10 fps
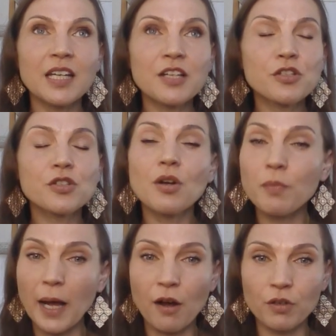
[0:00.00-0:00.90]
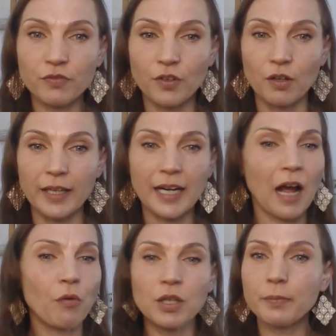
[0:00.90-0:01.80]
is so powerful.
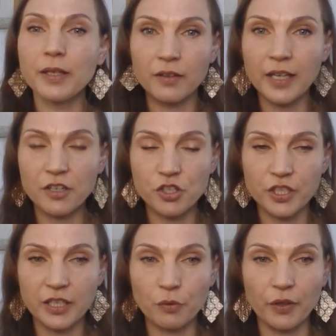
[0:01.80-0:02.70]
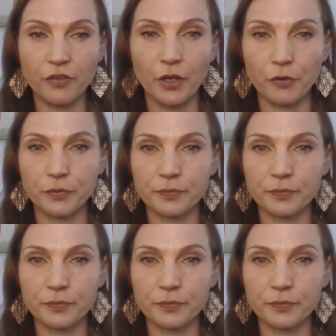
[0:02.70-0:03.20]
Like, I want to be on that journey with you.